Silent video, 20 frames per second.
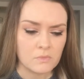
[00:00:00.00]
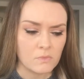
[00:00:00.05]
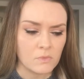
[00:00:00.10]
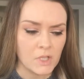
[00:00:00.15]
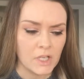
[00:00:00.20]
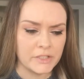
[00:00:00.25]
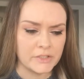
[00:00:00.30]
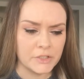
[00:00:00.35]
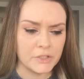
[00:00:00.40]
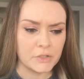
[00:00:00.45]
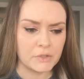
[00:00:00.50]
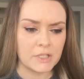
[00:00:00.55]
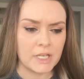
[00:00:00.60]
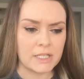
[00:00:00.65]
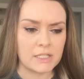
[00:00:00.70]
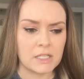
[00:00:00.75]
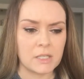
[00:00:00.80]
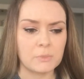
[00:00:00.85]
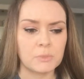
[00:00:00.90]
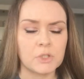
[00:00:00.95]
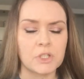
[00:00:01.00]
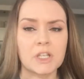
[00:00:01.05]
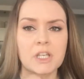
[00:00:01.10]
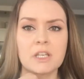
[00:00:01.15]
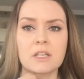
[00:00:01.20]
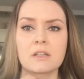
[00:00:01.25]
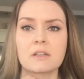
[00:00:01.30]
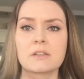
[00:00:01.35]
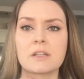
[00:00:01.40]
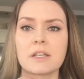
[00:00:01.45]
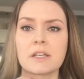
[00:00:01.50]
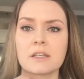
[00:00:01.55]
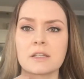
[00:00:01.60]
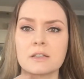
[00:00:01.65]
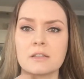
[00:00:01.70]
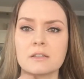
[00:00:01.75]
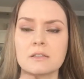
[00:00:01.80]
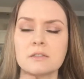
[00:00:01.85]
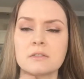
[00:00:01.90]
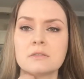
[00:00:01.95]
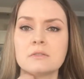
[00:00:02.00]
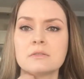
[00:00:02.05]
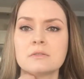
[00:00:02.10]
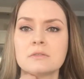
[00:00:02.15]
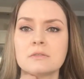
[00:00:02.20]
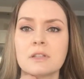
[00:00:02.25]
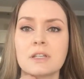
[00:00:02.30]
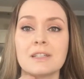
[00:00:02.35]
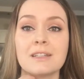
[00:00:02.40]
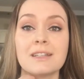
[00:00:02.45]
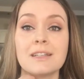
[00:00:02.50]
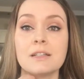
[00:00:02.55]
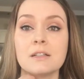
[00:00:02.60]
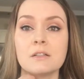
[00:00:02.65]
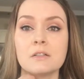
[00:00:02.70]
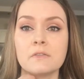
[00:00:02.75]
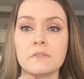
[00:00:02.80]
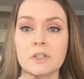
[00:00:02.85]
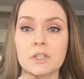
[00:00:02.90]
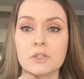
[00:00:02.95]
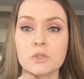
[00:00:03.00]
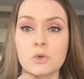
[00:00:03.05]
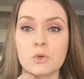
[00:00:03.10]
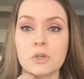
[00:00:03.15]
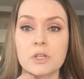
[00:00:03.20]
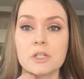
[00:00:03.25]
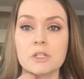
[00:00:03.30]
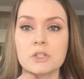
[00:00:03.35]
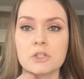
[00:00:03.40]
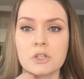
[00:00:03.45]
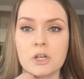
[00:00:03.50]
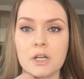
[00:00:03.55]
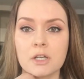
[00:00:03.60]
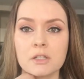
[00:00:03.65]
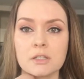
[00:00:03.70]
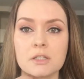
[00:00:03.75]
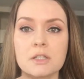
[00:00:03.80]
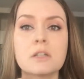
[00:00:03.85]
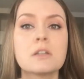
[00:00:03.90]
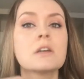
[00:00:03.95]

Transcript: and you don't end up looking like an ill Victorian child.